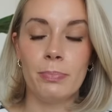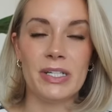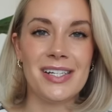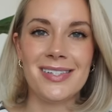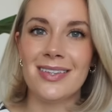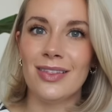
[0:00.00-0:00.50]
but
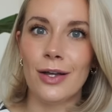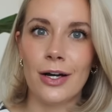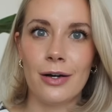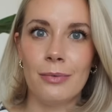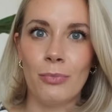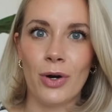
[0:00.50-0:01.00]
doesn't
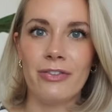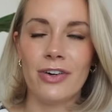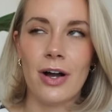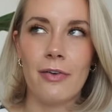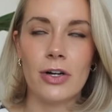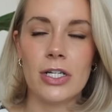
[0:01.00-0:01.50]
look more full
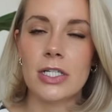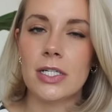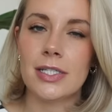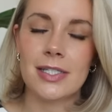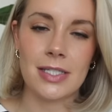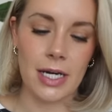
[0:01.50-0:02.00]
coverage.
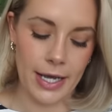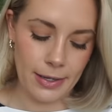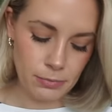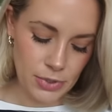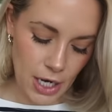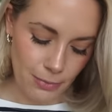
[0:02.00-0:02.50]
It's stunning.
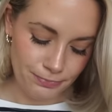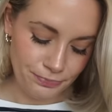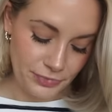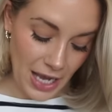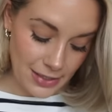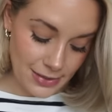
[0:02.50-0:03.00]
So
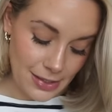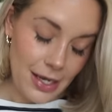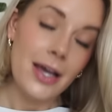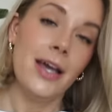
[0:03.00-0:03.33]
yes.